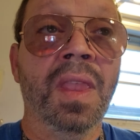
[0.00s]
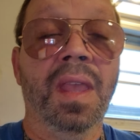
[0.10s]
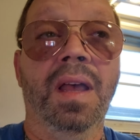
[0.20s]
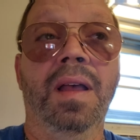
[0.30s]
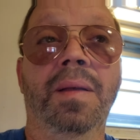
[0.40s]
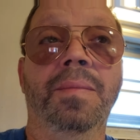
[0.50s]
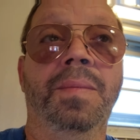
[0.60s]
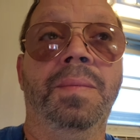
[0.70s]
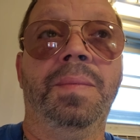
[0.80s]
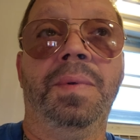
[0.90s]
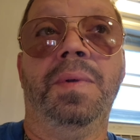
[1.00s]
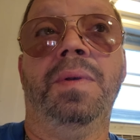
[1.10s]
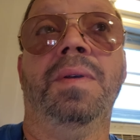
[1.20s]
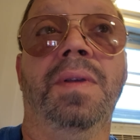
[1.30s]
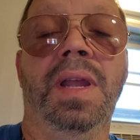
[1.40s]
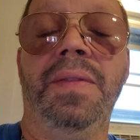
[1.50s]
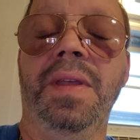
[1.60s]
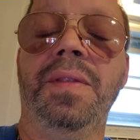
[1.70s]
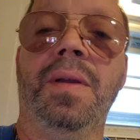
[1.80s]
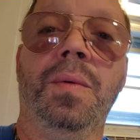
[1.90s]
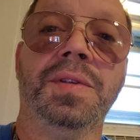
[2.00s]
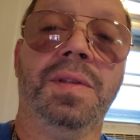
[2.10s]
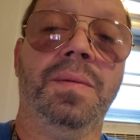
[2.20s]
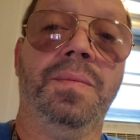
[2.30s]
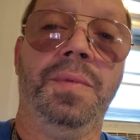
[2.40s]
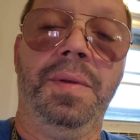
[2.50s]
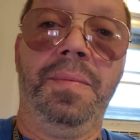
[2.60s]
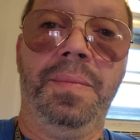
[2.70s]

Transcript: um, and then there was the, the,